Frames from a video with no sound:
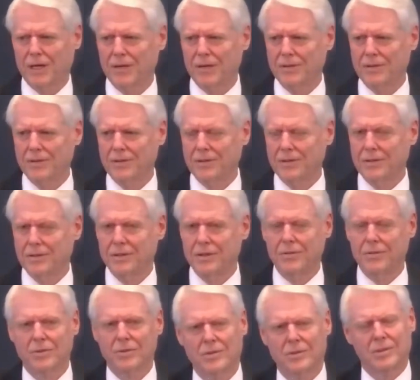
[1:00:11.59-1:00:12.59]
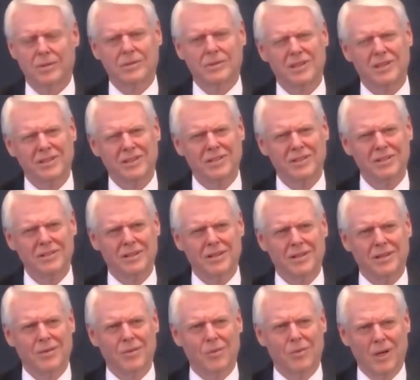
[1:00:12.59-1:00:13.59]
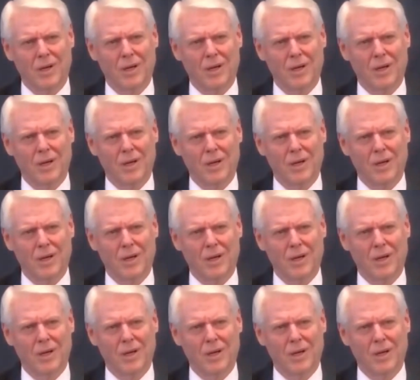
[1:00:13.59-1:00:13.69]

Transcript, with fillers: And, and we, you know, wow,